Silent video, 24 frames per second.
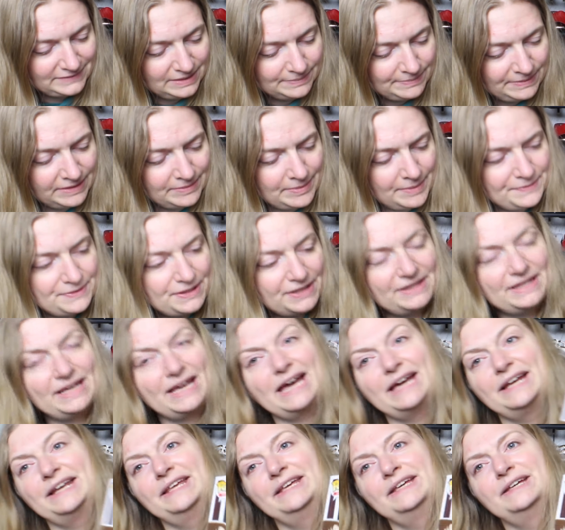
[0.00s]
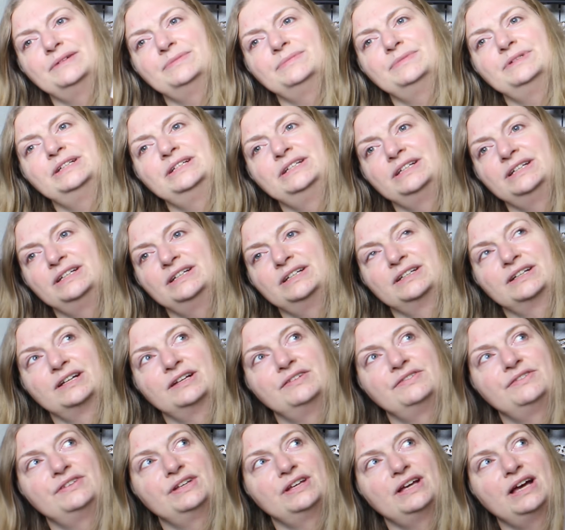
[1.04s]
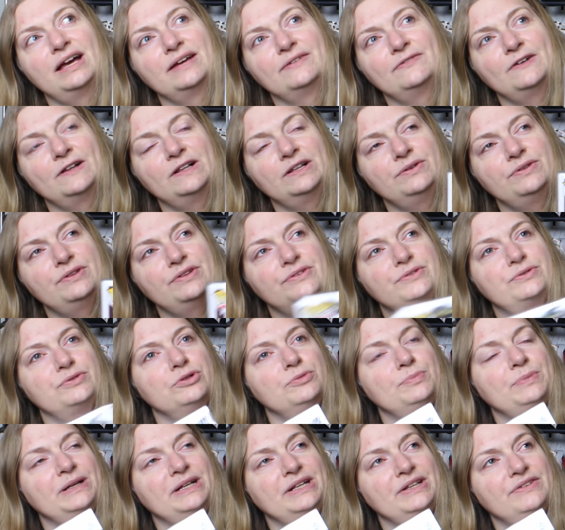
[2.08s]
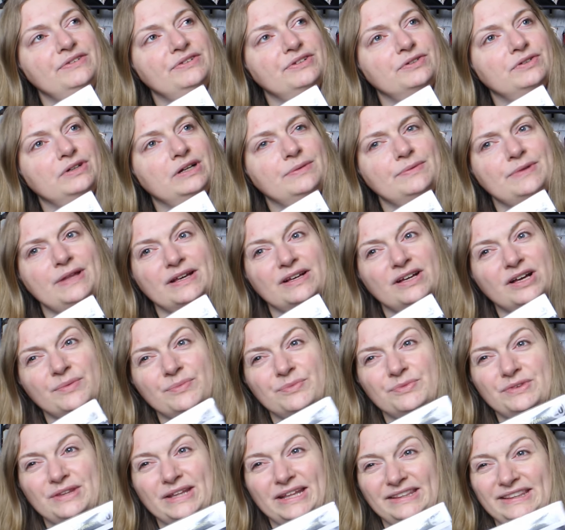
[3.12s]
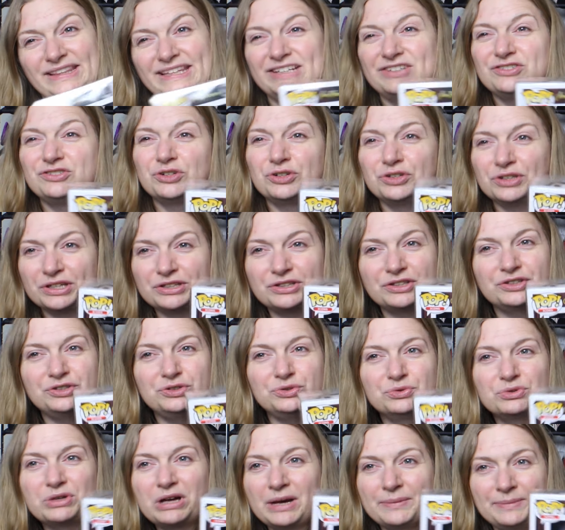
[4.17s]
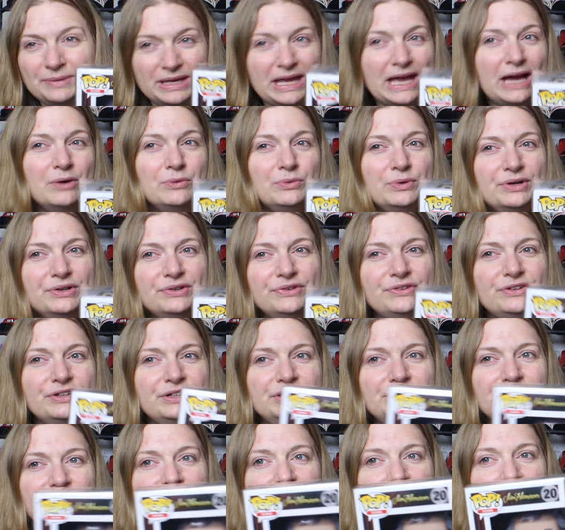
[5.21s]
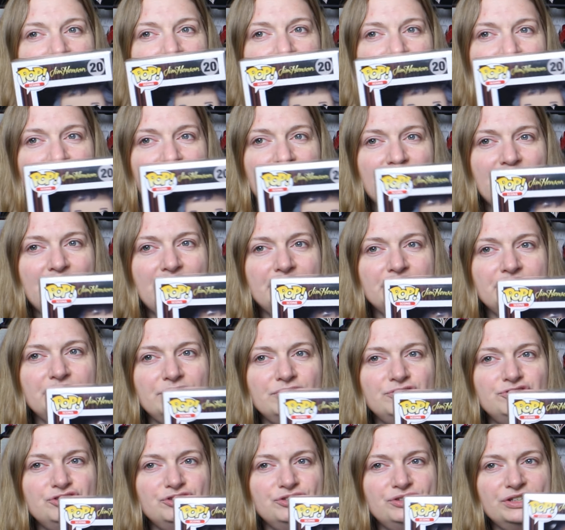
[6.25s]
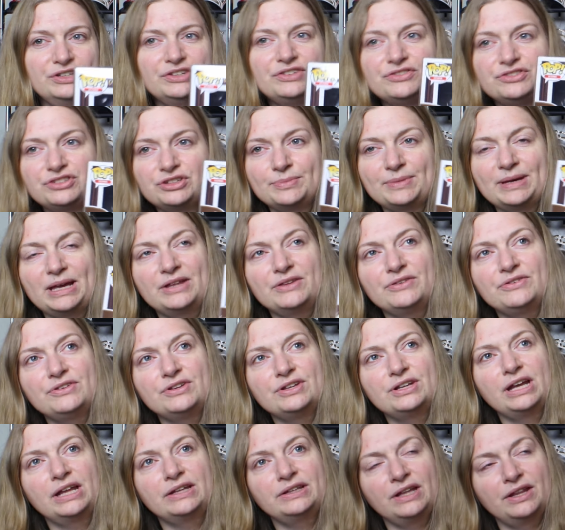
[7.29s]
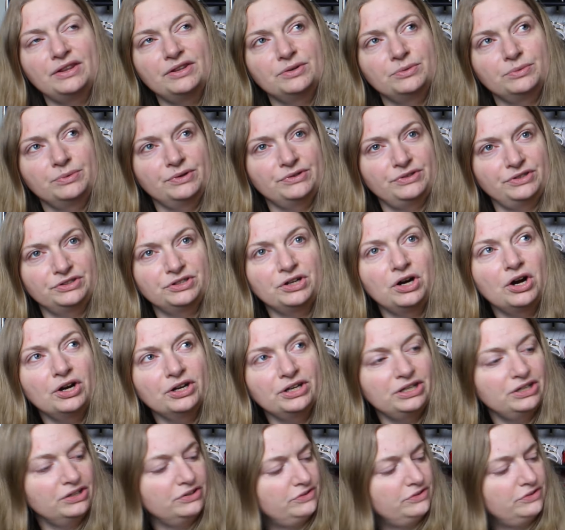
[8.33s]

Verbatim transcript: But I remember that they had him, because I follow this group on Instagram that comes that they show you like the new coming out ones, and they had this Jim Henson, and then there was a Target